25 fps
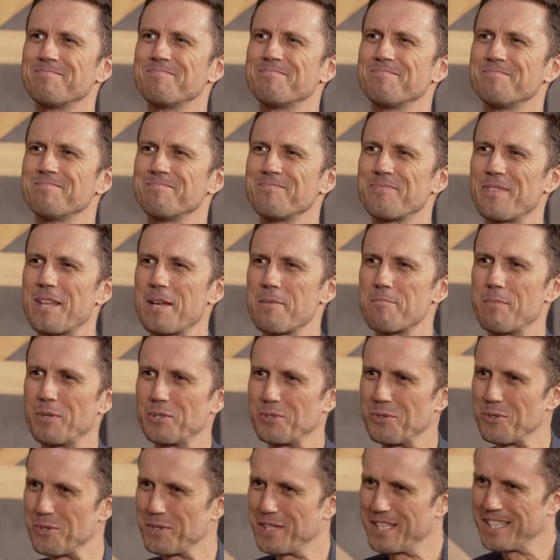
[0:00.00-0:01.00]

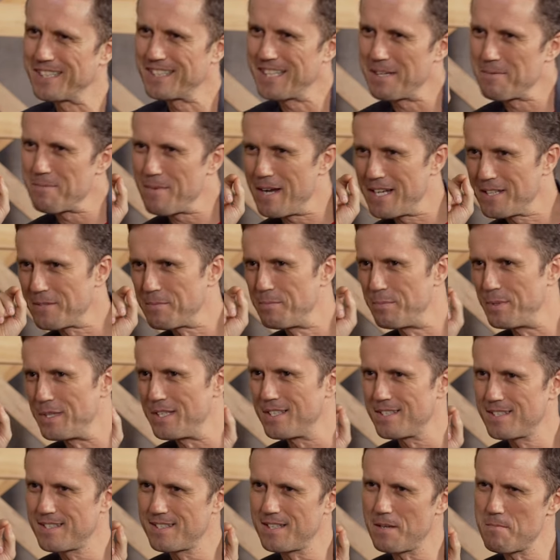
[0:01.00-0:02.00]
But do you think there might
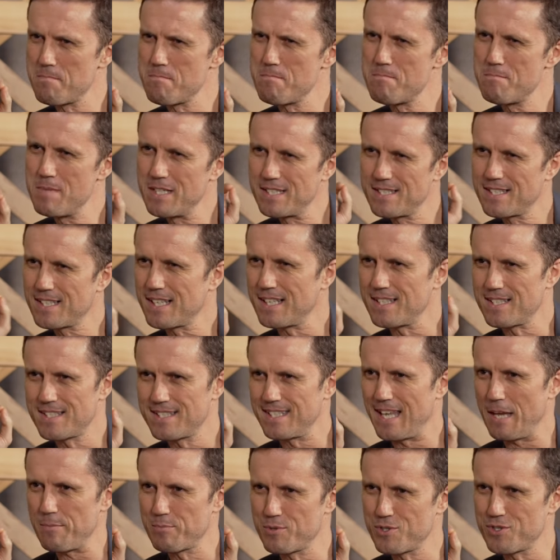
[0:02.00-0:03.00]
be some
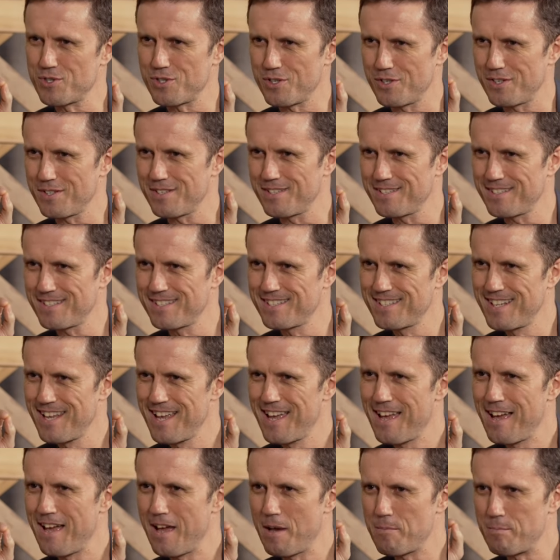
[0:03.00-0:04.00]
misconceptions
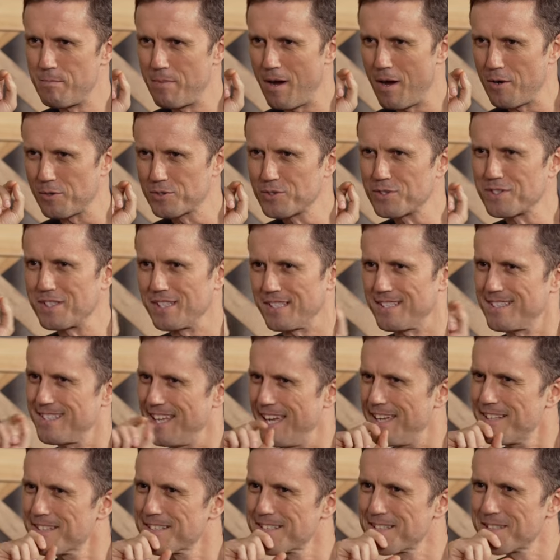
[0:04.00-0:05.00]
about
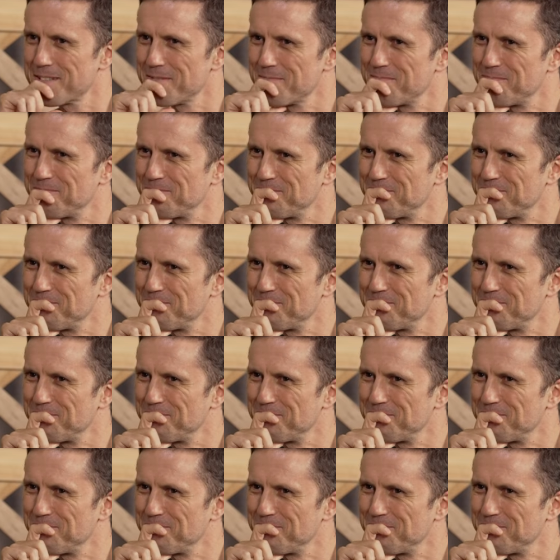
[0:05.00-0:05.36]
success?